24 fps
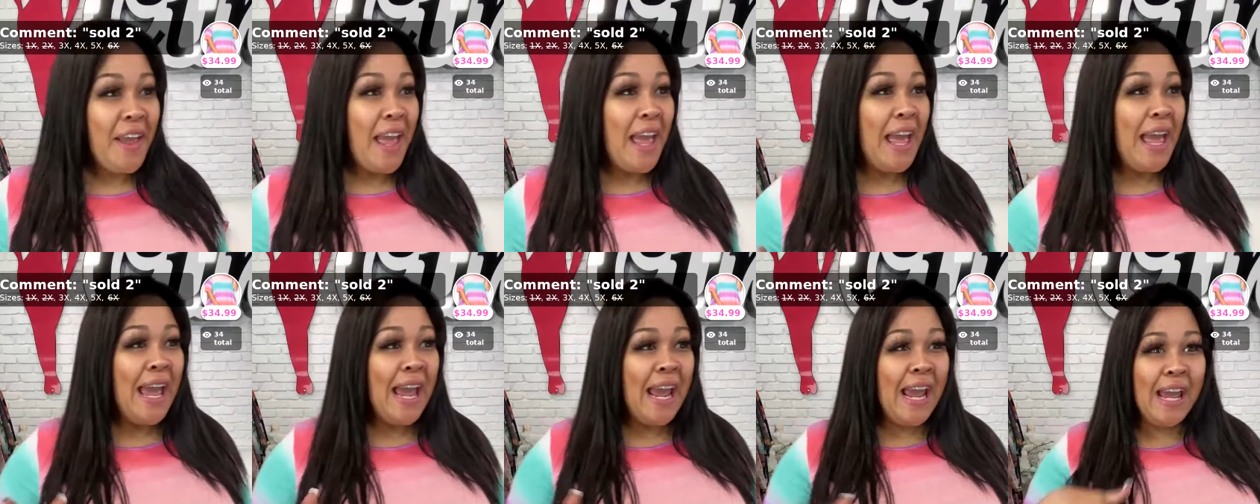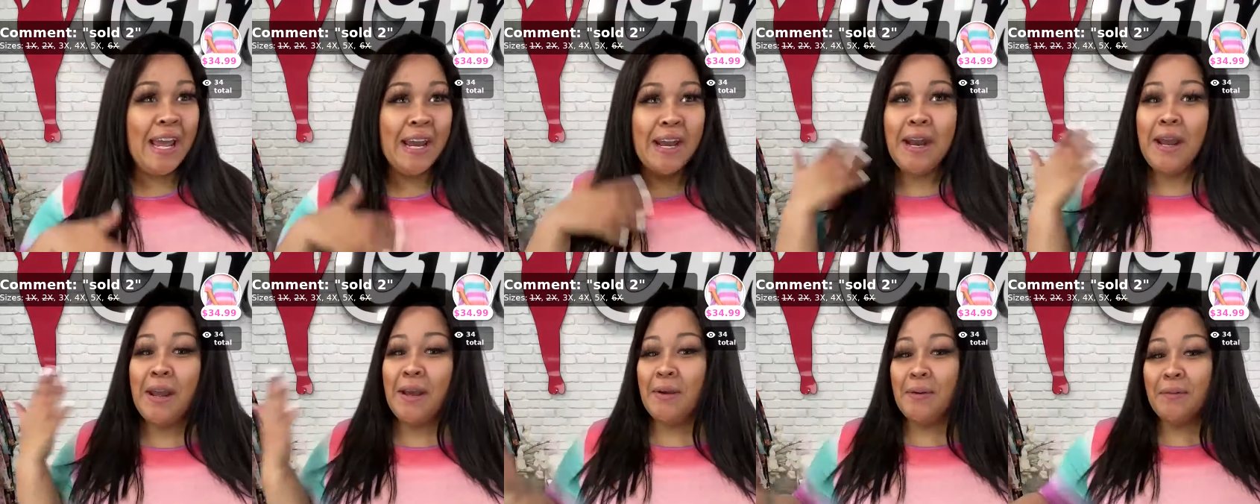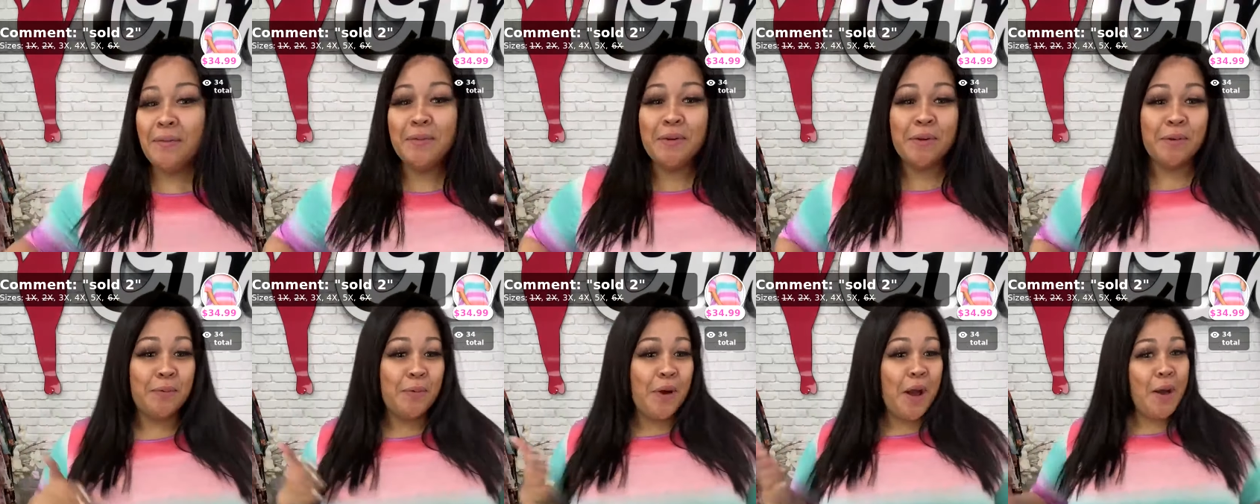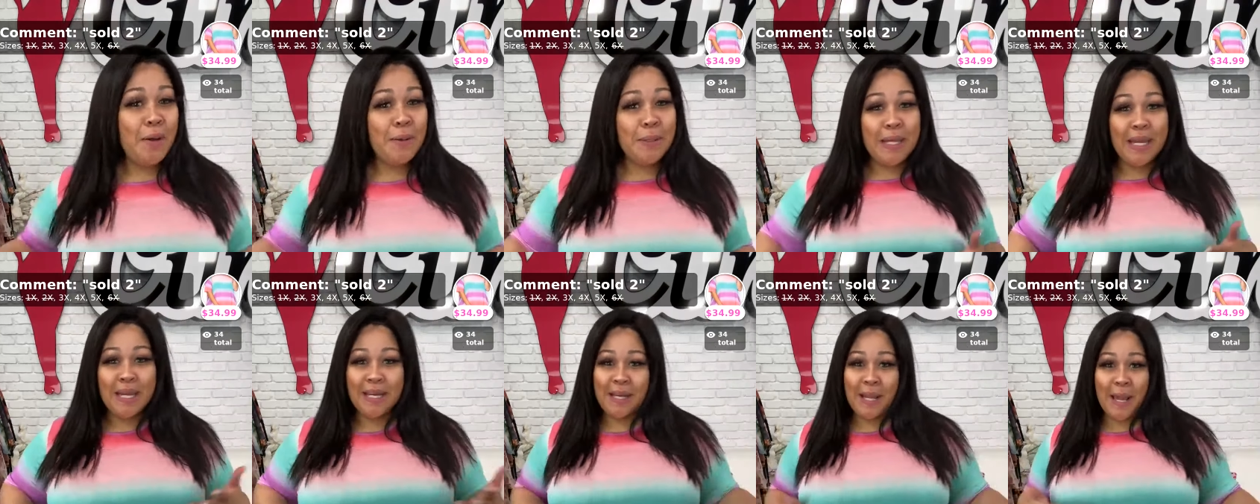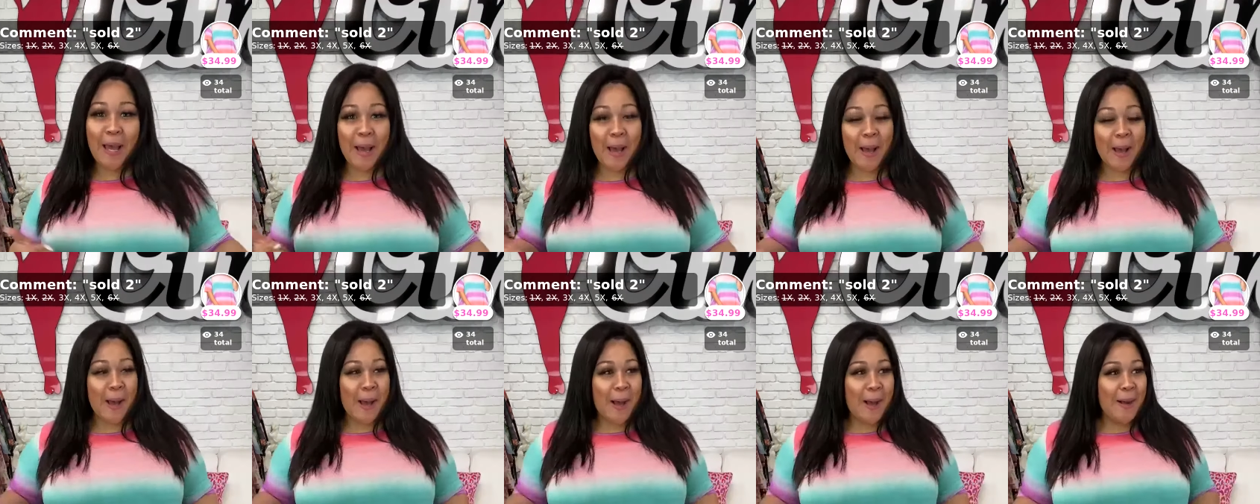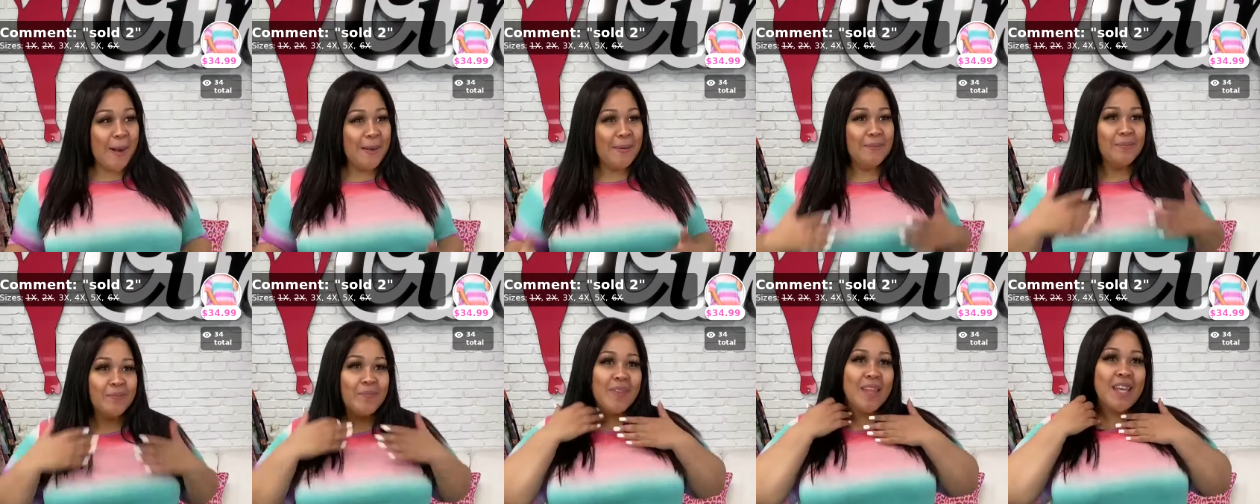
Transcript: and we're rolling, y'all.